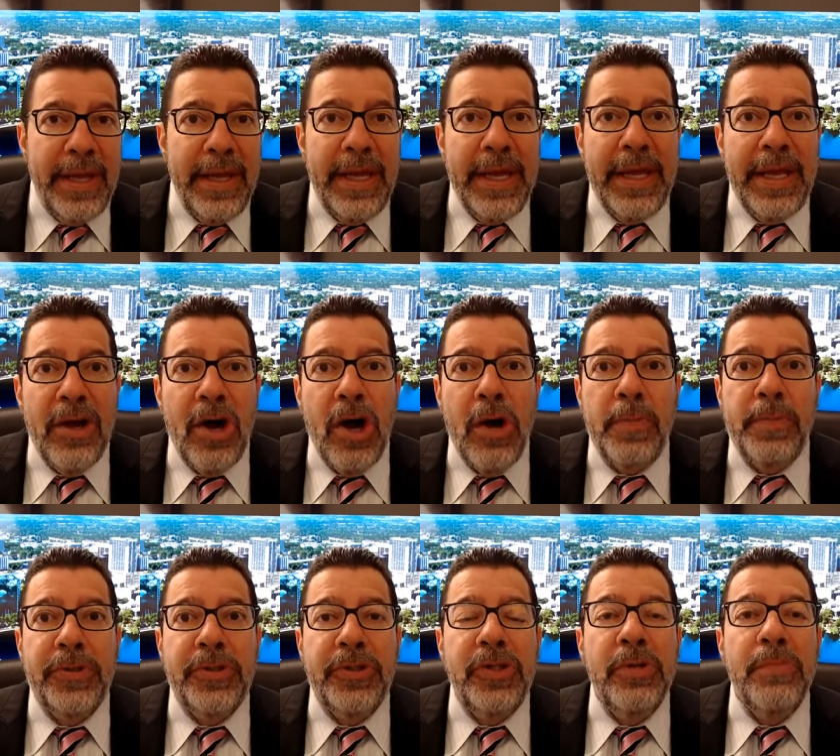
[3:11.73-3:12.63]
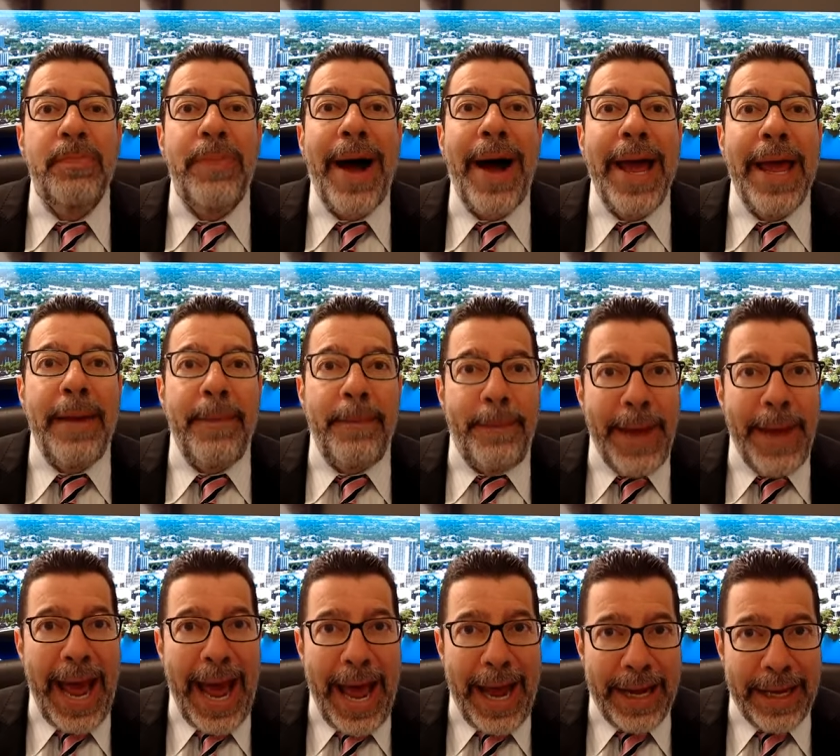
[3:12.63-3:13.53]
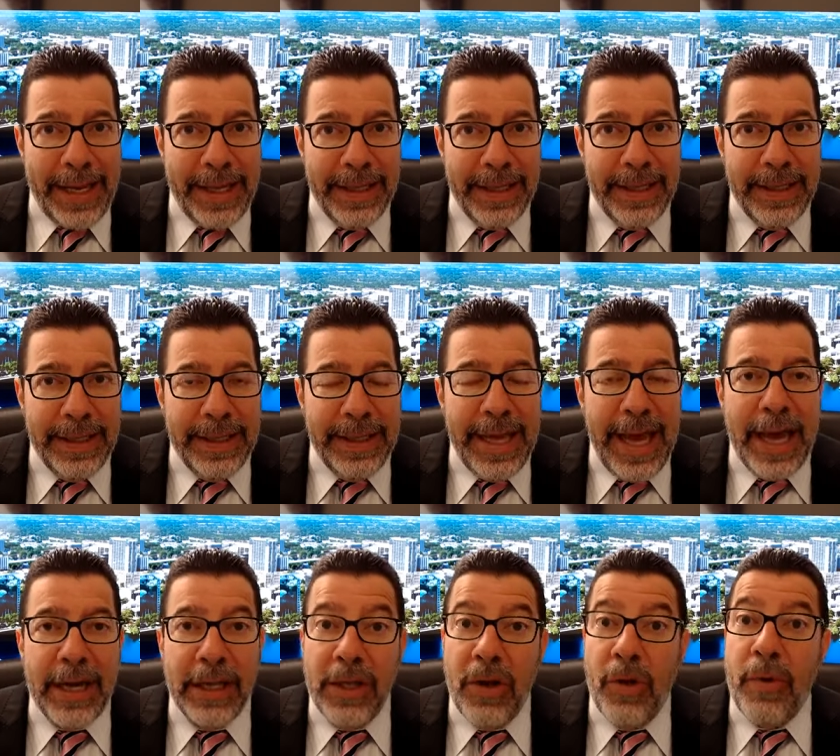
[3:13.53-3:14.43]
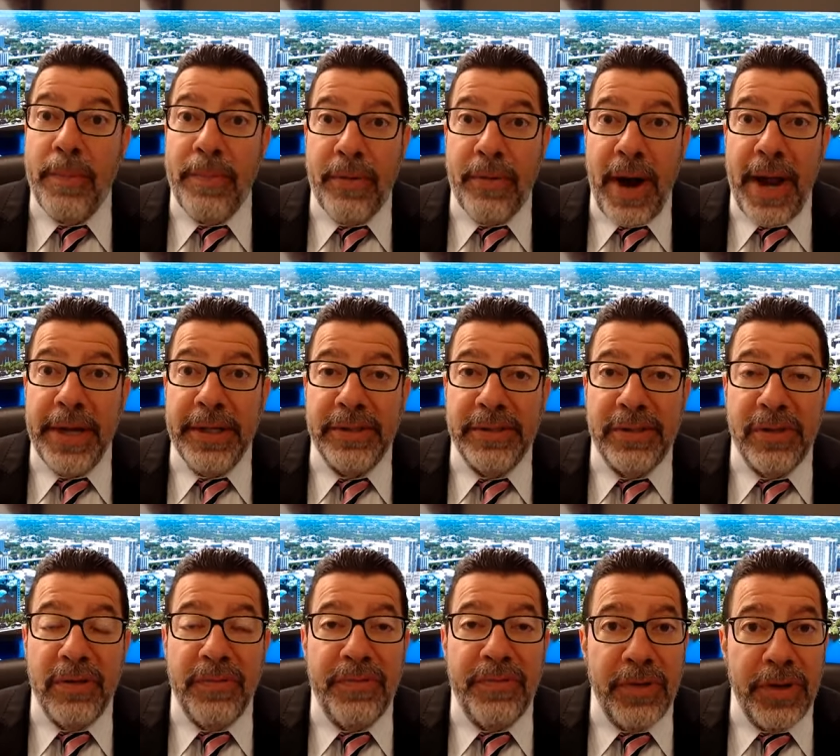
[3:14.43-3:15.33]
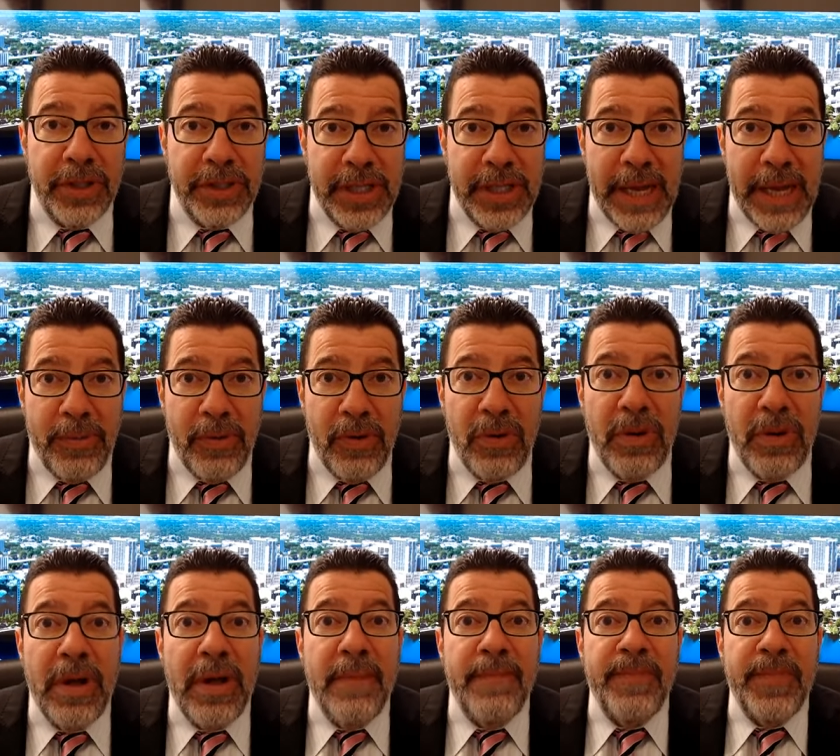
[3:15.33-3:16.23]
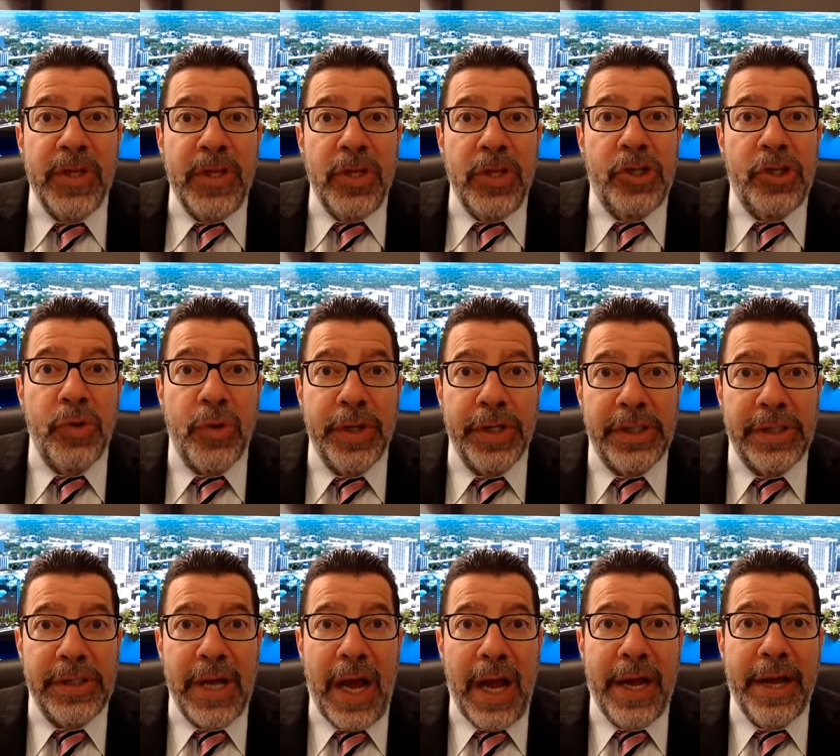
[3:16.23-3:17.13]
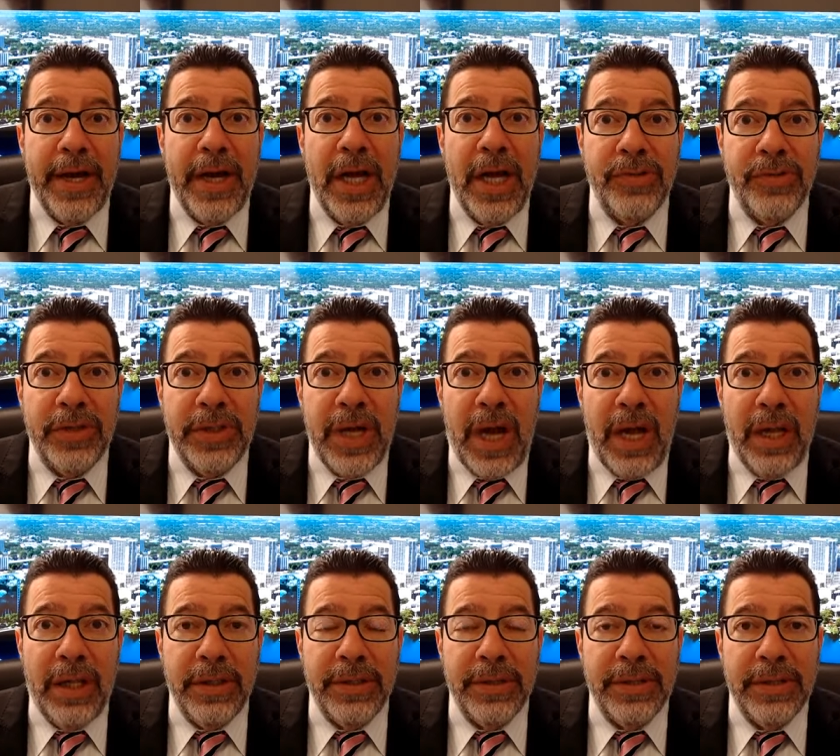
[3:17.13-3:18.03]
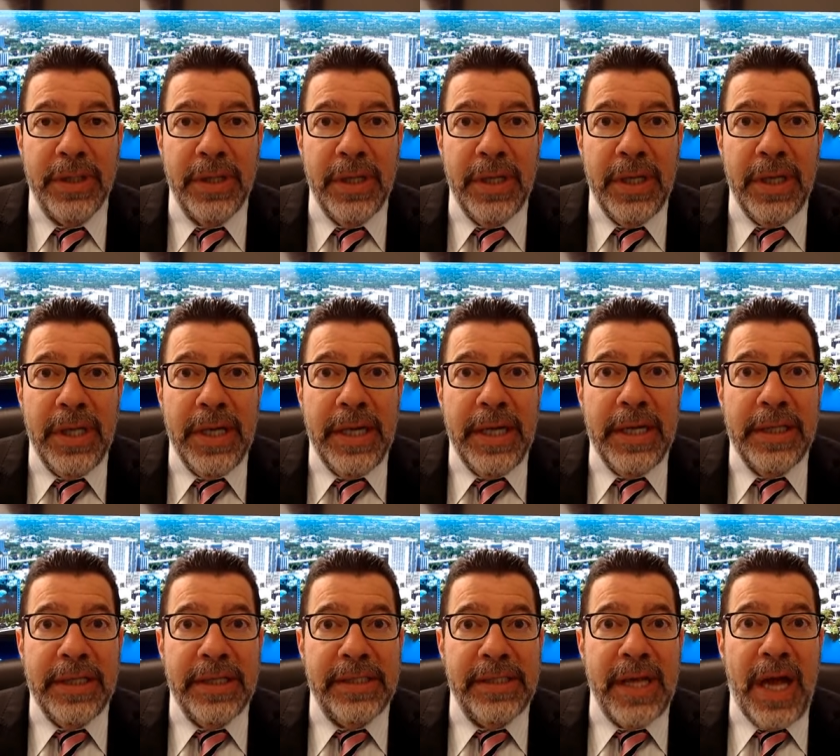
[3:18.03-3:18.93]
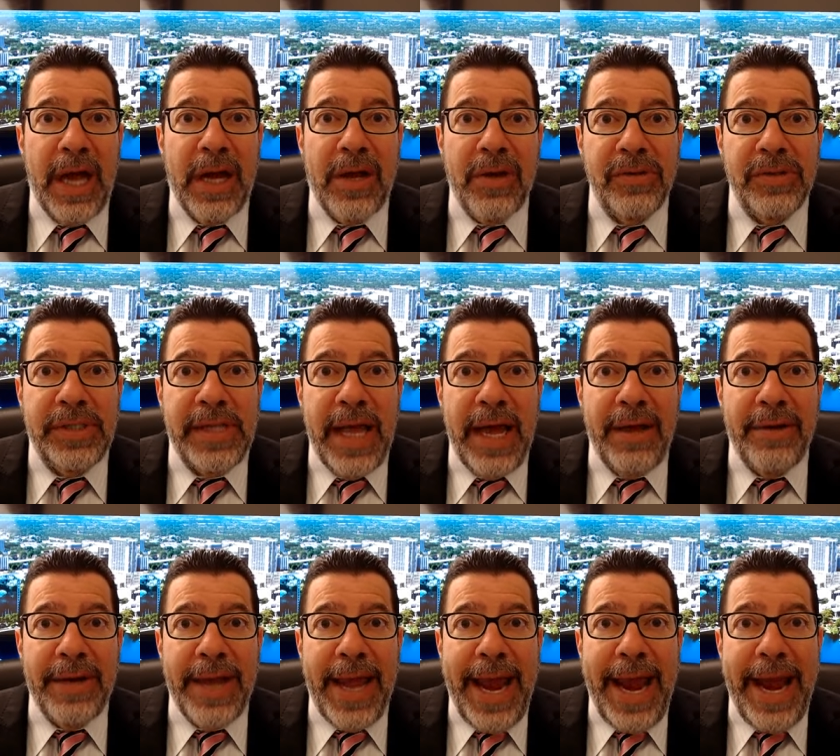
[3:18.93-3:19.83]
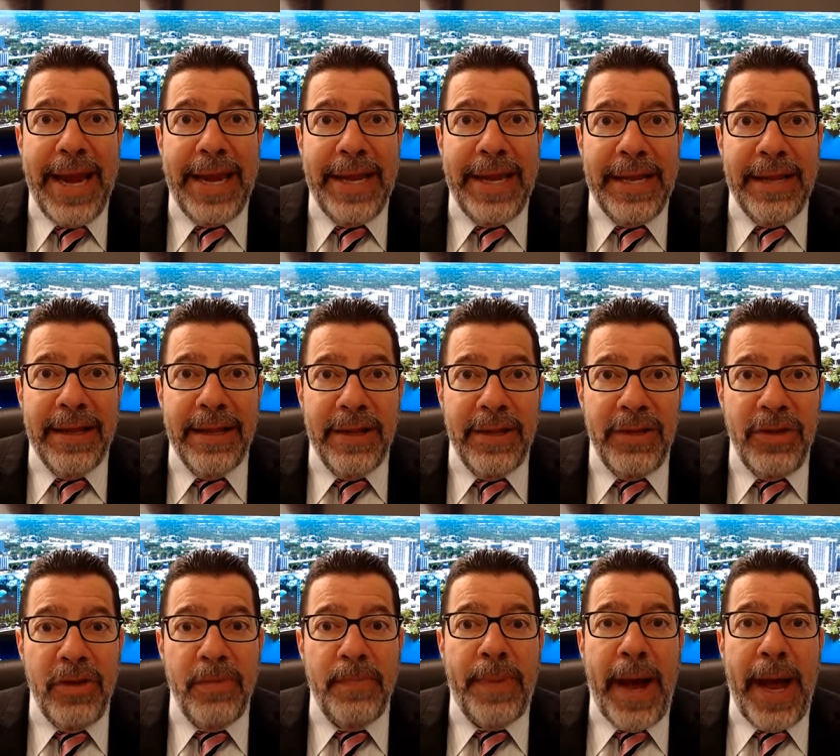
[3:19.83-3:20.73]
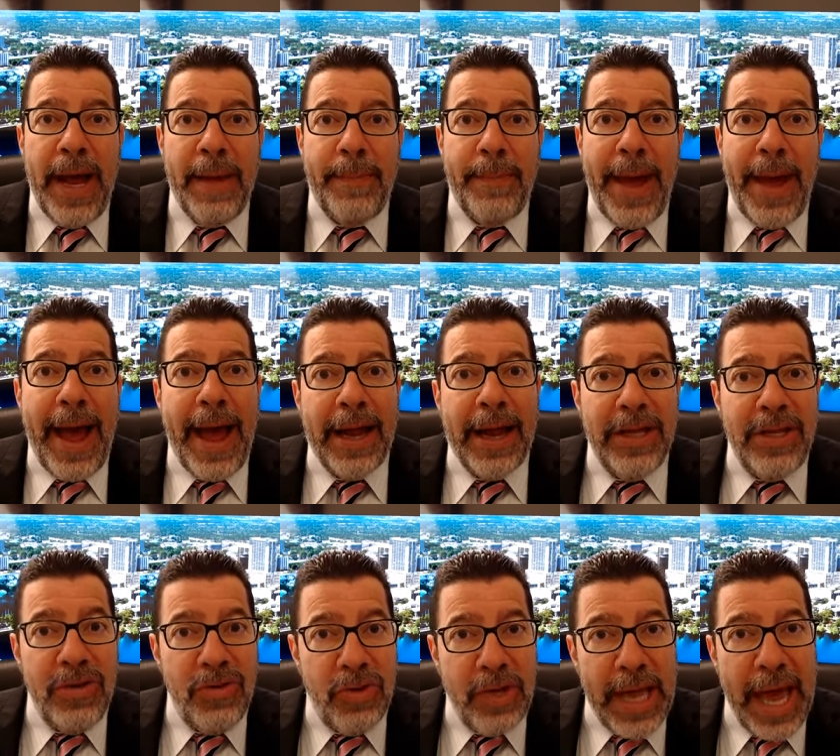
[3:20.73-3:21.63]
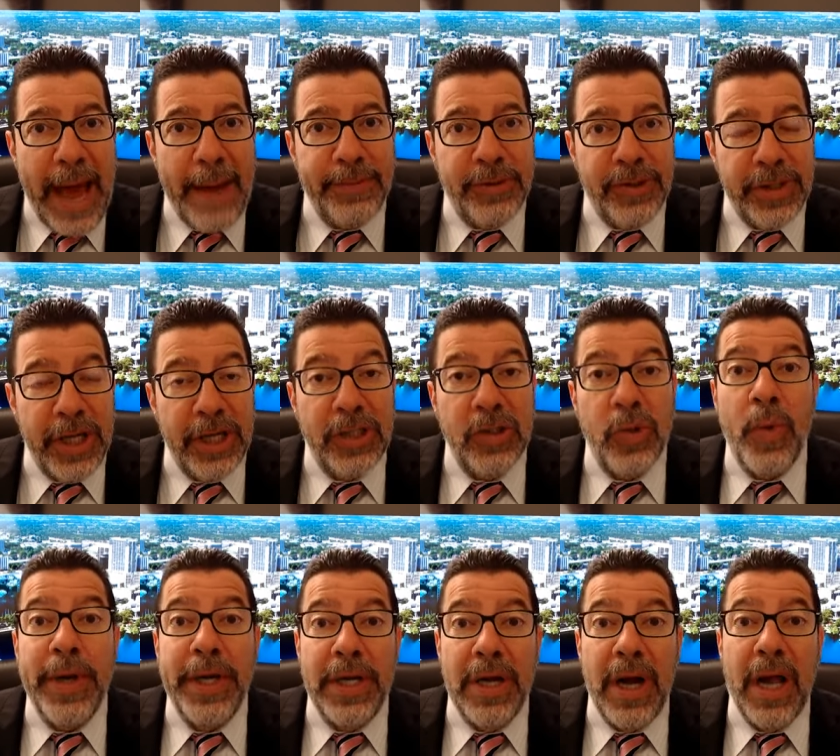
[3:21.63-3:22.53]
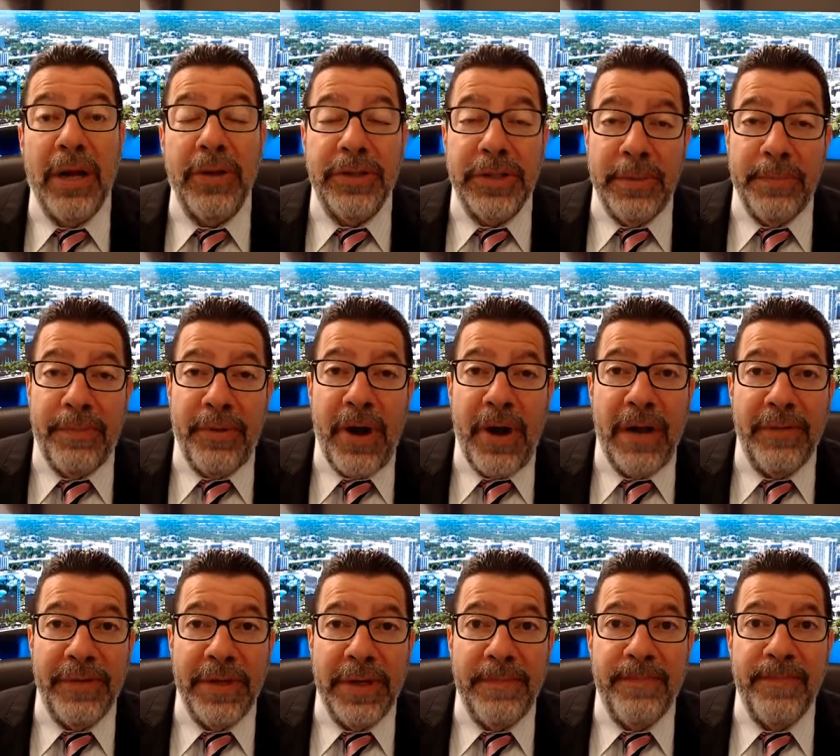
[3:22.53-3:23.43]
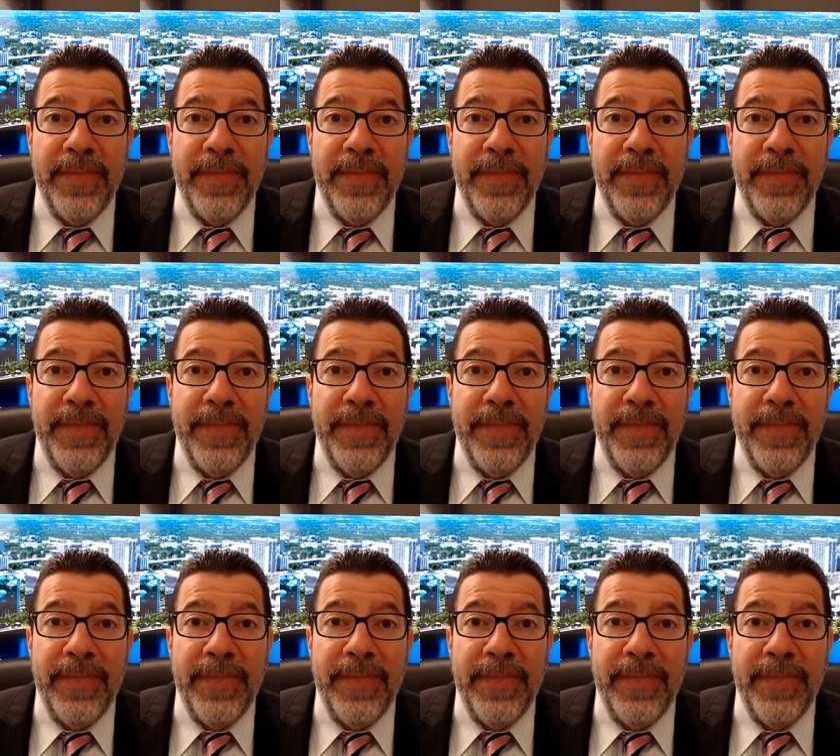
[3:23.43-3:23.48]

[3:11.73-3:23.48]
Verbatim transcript: in hopes to buy it back at a lower price. So for example, you short a stock at $100. The stock goes down to 80. You buy it back, you capture that $20 in profit.